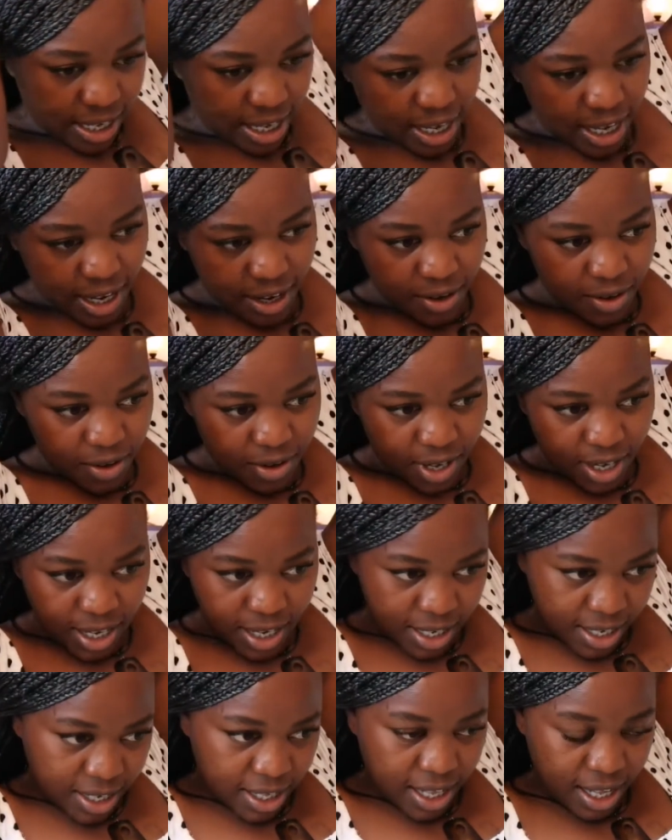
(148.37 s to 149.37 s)
how you
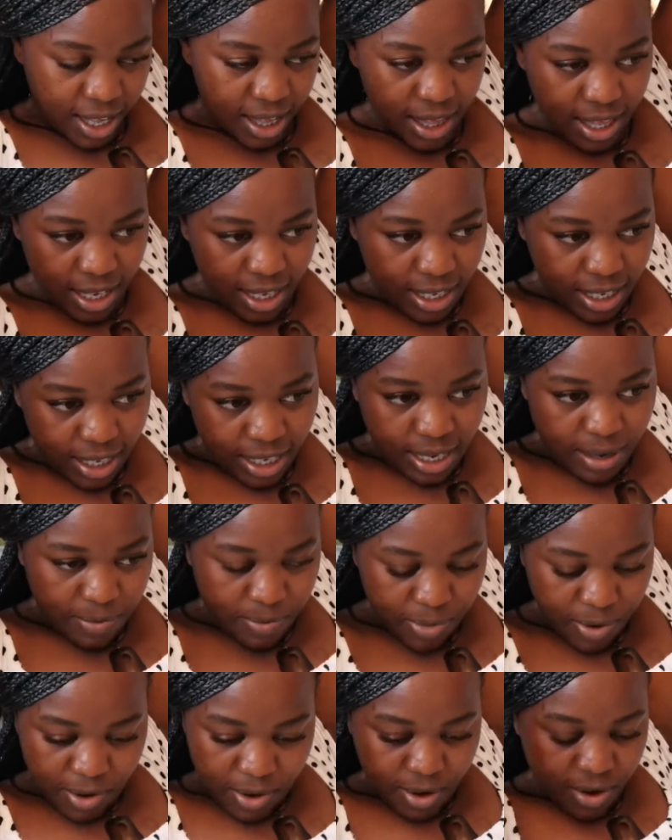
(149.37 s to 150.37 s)
can style this
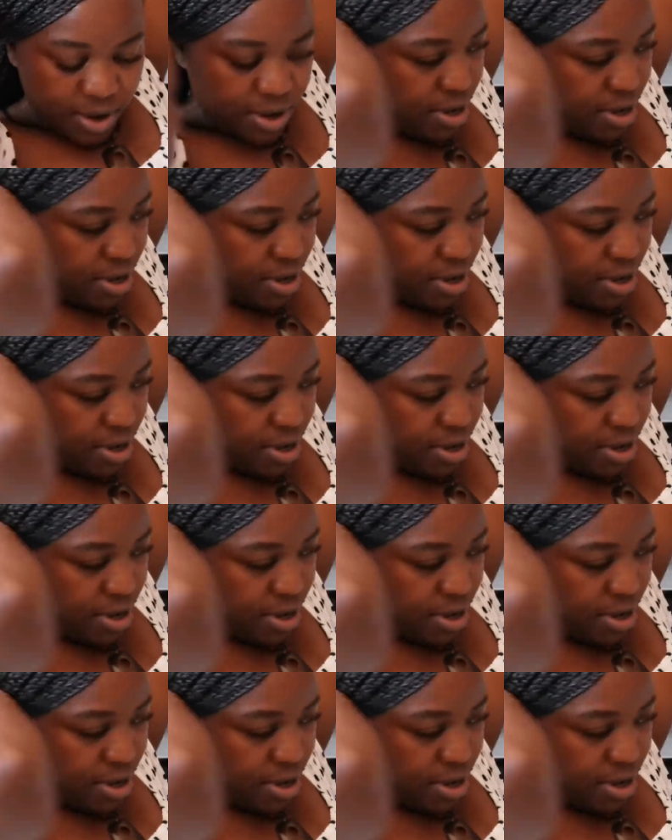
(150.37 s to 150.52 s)
simple